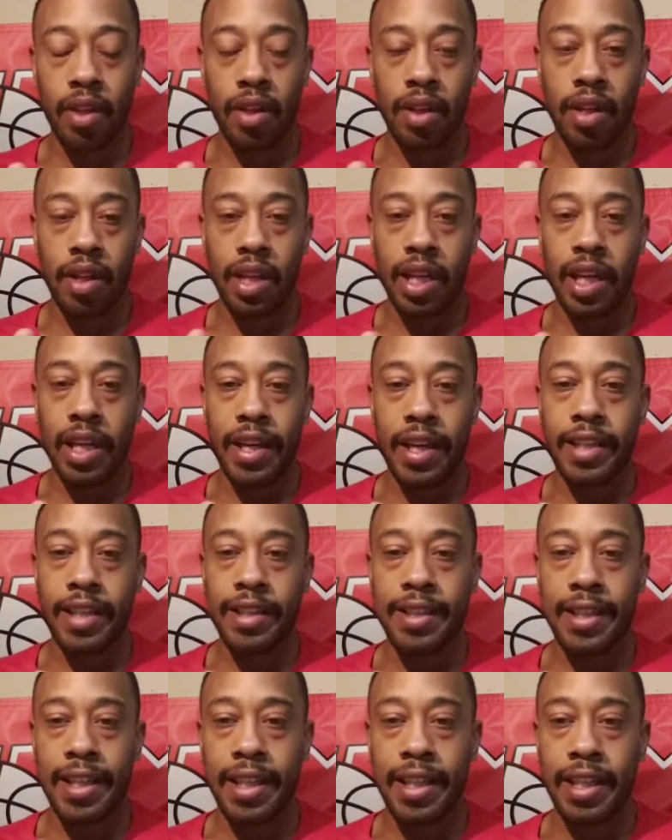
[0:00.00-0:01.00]
And
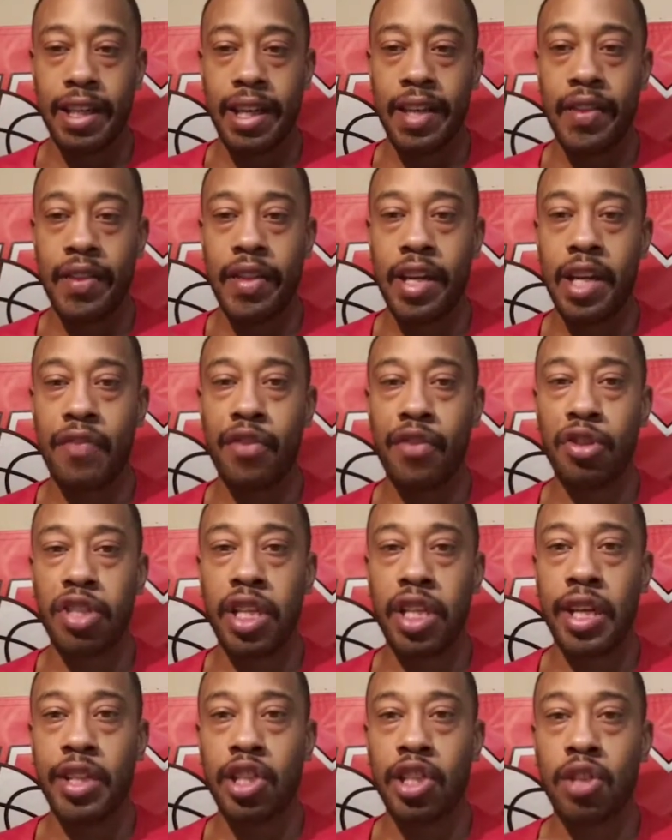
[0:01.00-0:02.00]
then if you
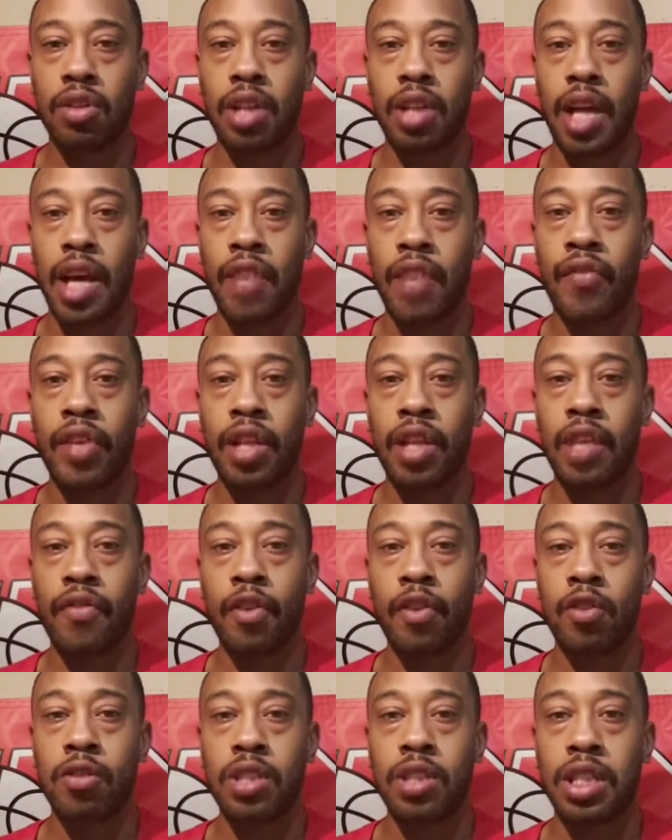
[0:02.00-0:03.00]
change your life and live
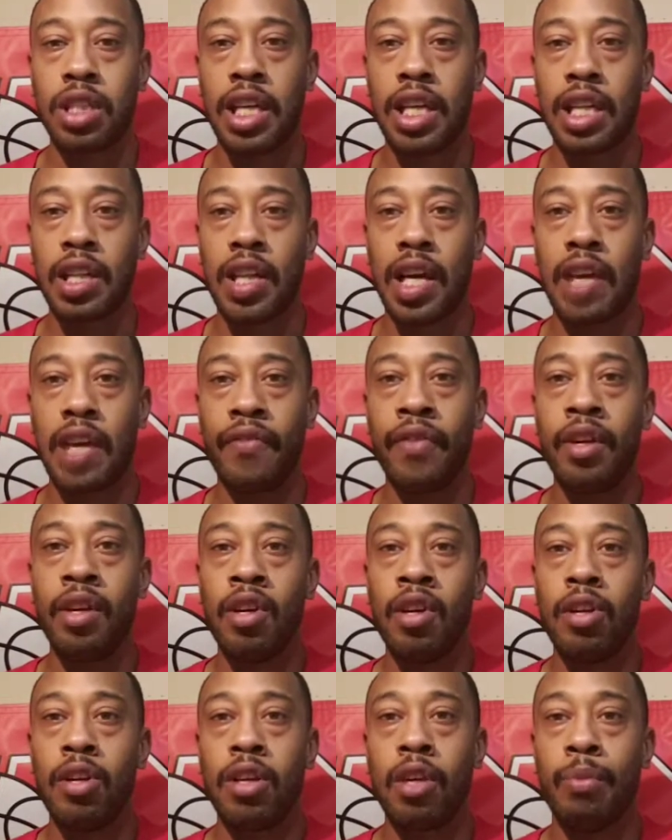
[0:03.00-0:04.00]
according to that life,
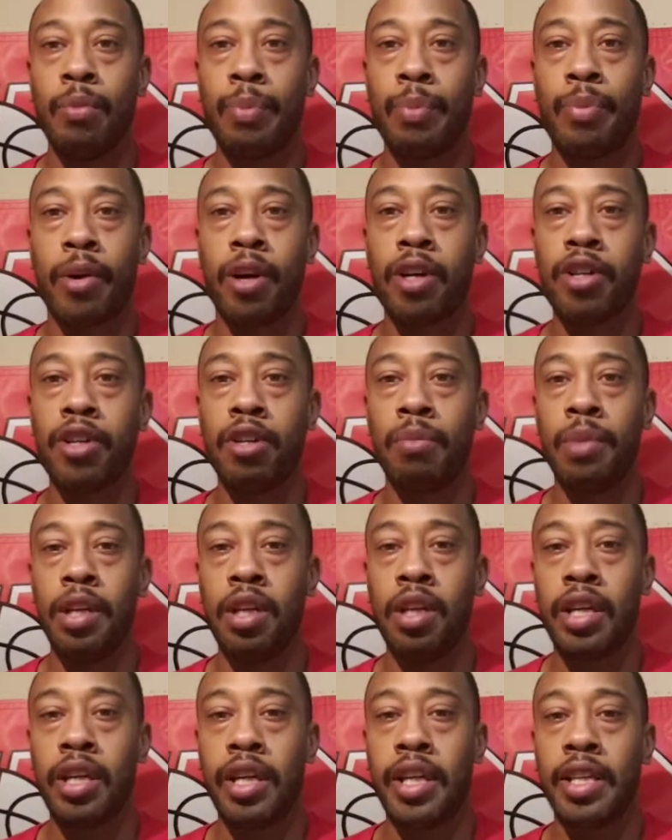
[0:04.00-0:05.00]
you'll
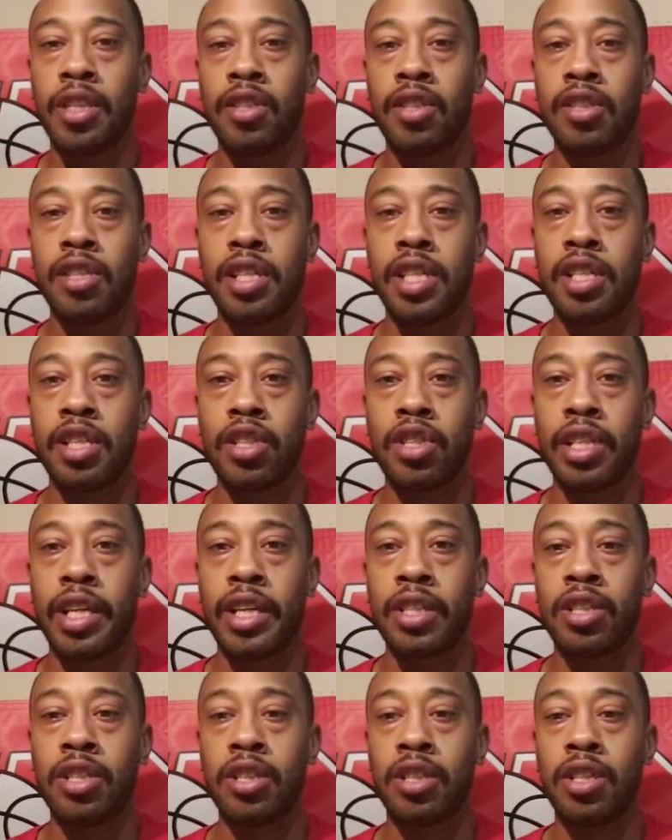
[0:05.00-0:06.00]
be entered
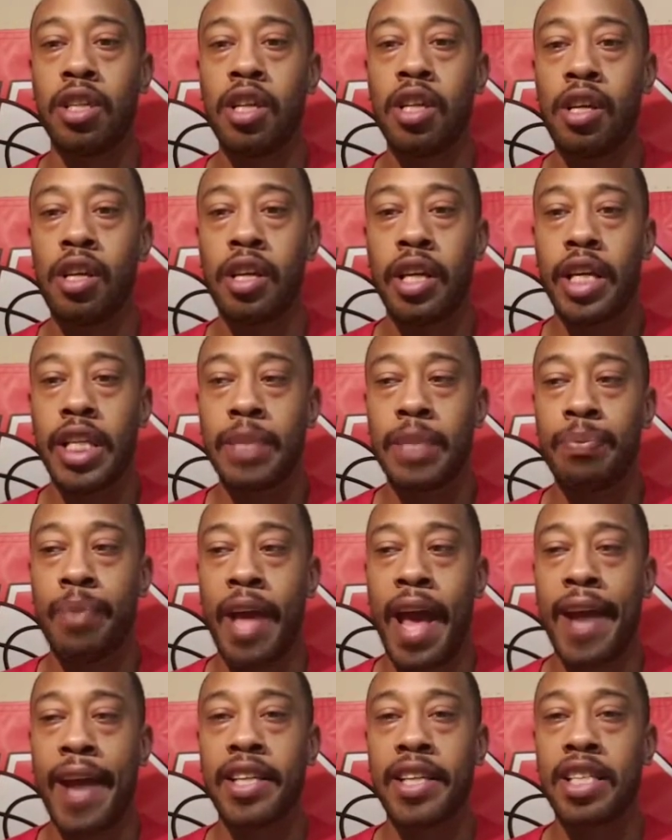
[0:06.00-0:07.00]
in
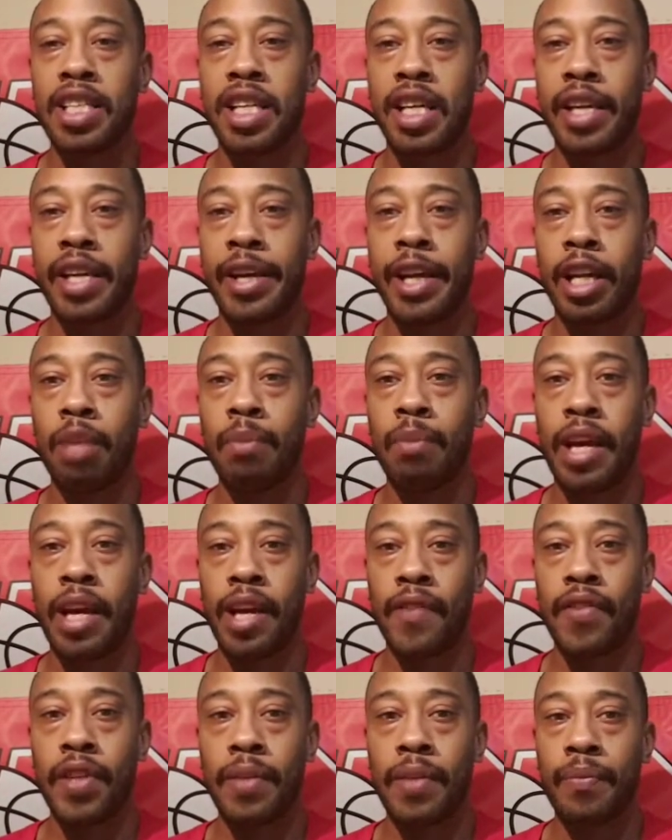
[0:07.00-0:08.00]
back into the kingdom of
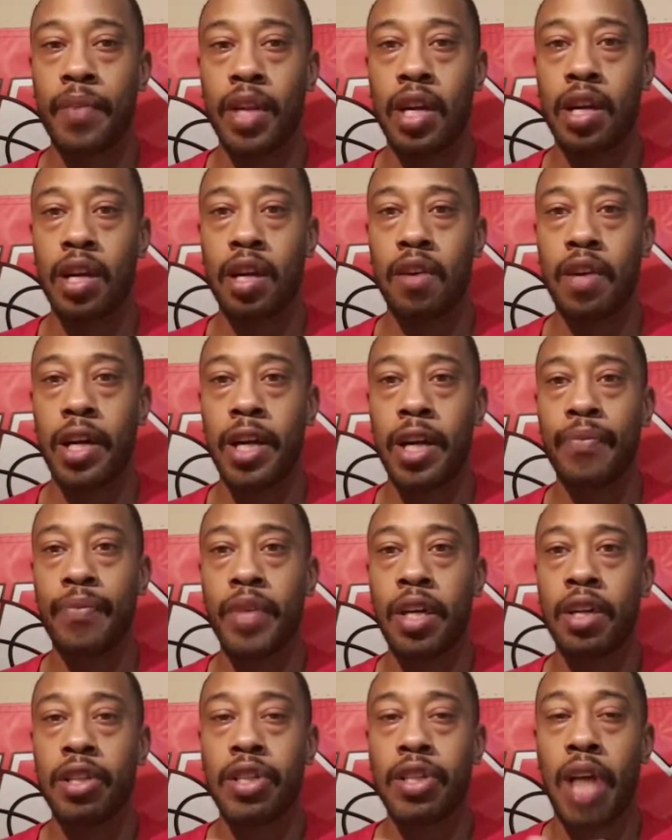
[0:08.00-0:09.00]
heaven. All right.
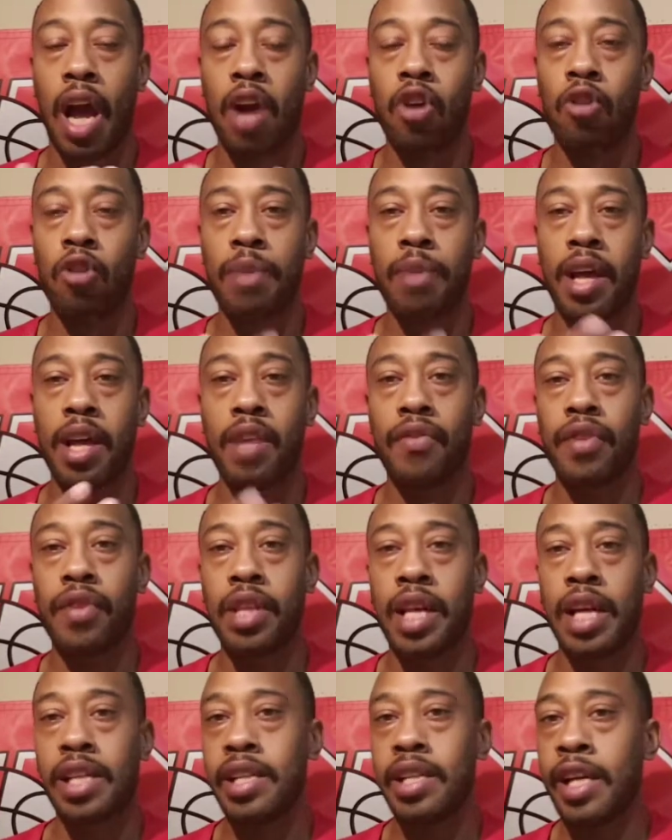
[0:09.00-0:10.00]
So I hope
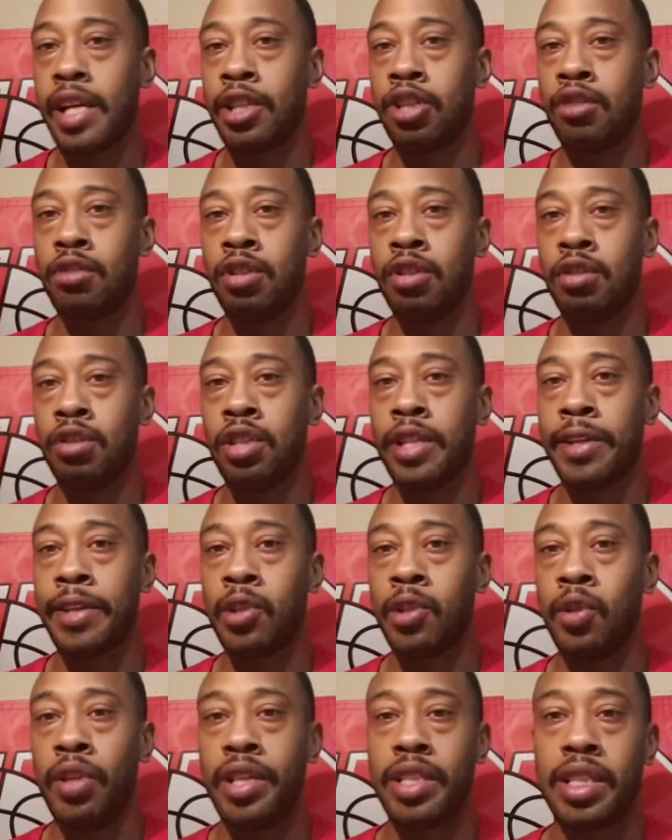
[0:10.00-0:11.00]
that you do
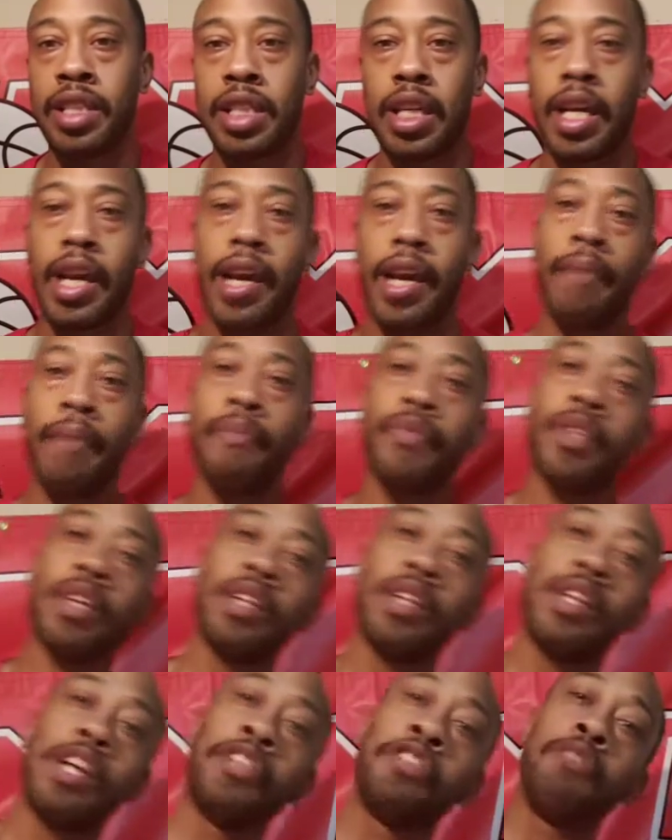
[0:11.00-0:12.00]
this today,
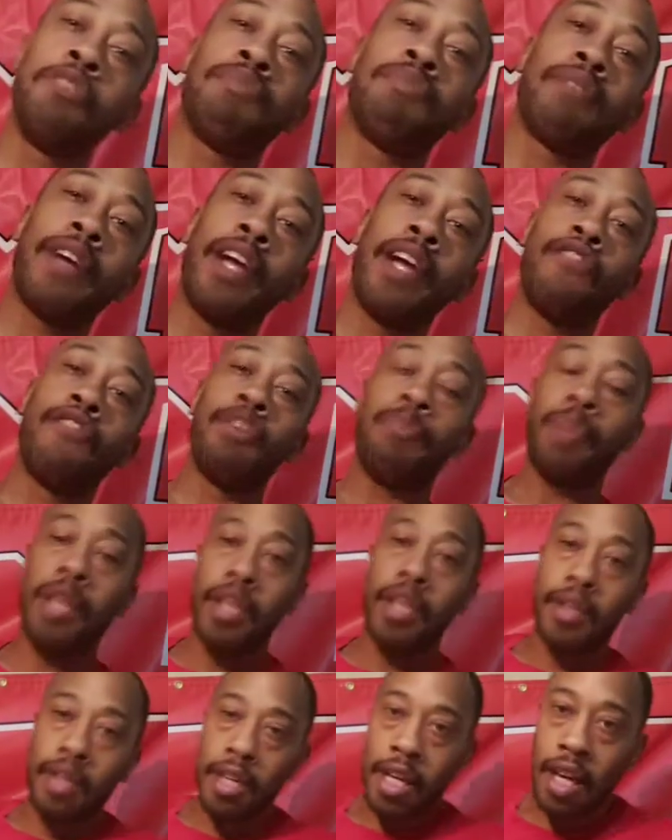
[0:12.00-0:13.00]
that you pray and repent,
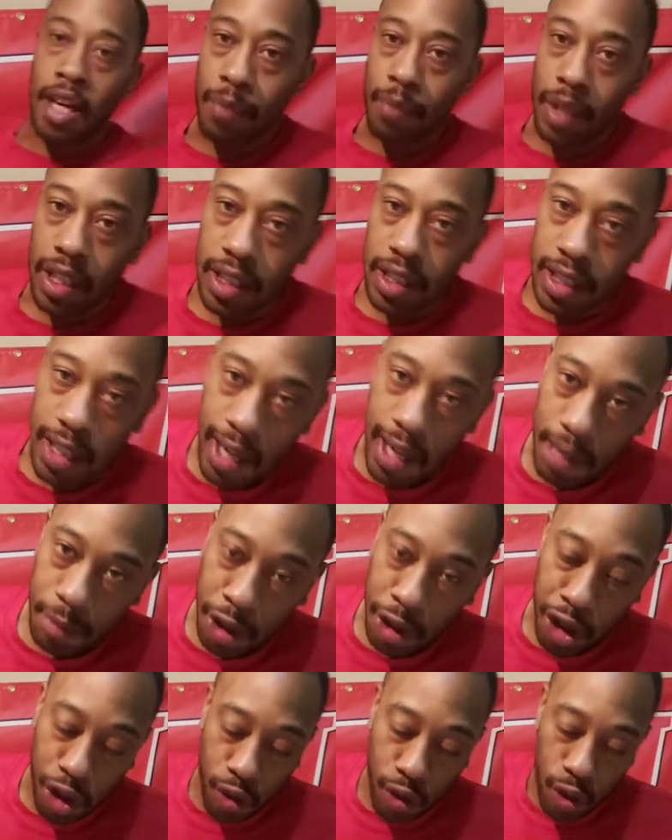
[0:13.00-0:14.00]
because time is
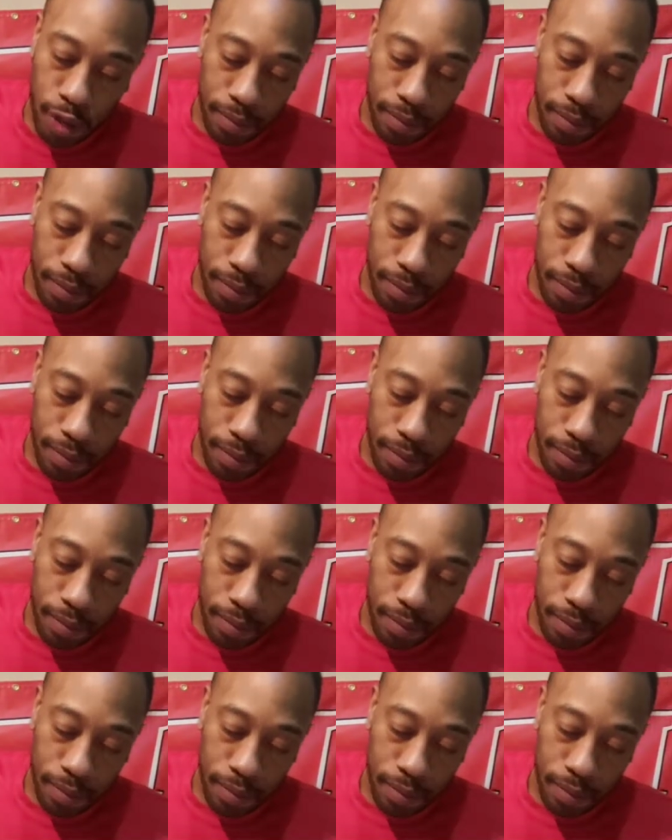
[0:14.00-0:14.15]
short.